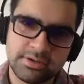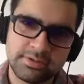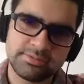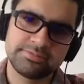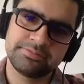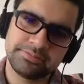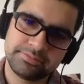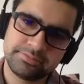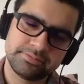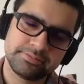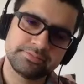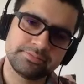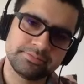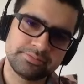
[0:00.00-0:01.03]
are skilled, we
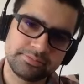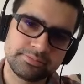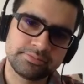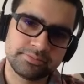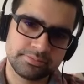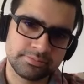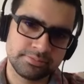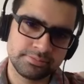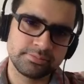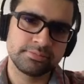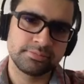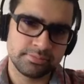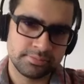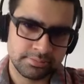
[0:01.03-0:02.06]
can say, actually
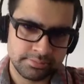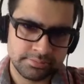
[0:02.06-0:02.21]
skilled, which are